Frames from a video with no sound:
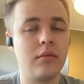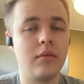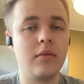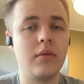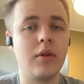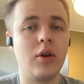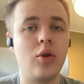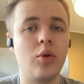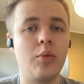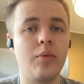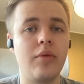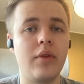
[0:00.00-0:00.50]

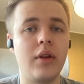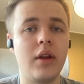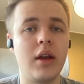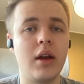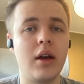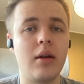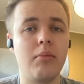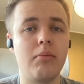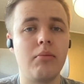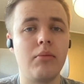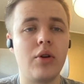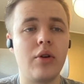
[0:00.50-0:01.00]
Hopefully
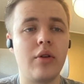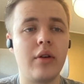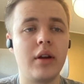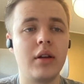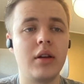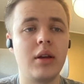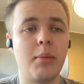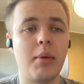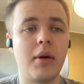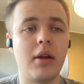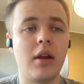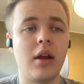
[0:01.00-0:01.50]
I'm correct
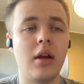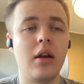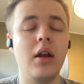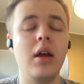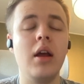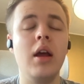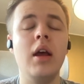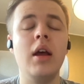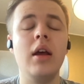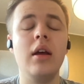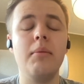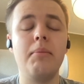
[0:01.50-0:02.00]
about that.
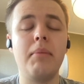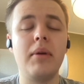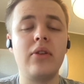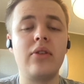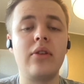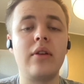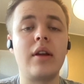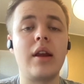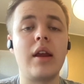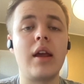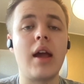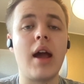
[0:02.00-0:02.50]

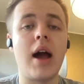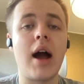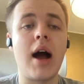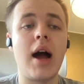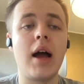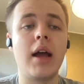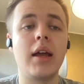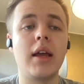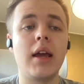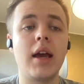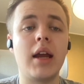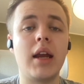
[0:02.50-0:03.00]
Basically, I
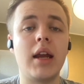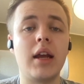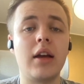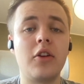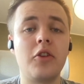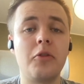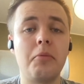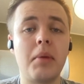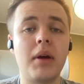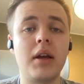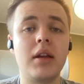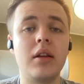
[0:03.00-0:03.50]
can
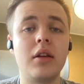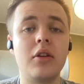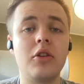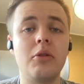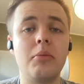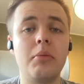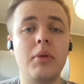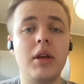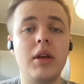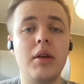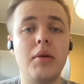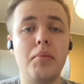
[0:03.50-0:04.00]
expect there to
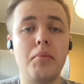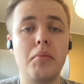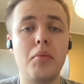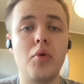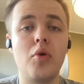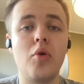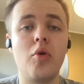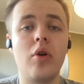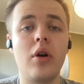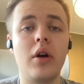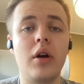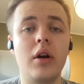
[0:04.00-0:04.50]
be
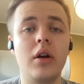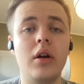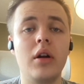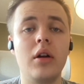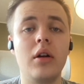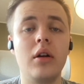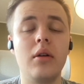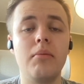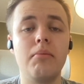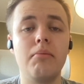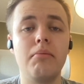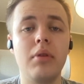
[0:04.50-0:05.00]
more
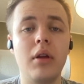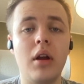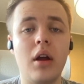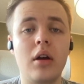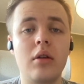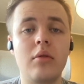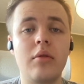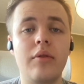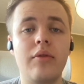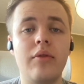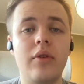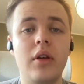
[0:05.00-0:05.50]

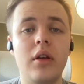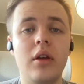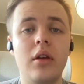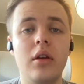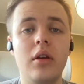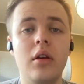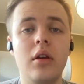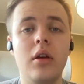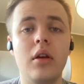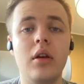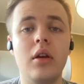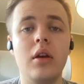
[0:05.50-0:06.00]
pornography
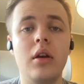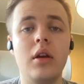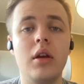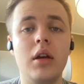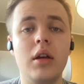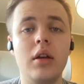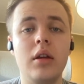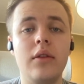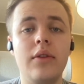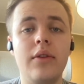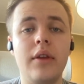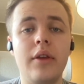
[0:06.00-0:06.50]

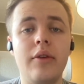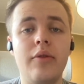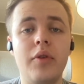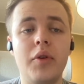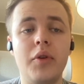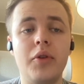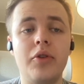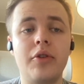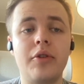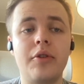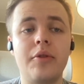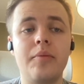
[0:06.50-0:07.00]
in the
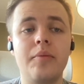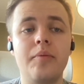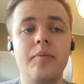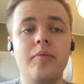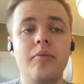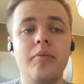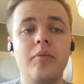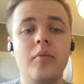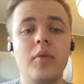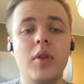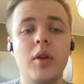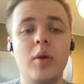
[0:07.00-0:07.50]
future,
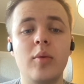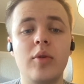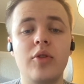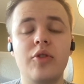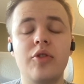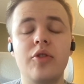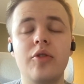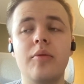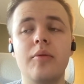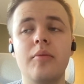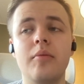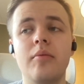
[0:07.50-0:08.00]
which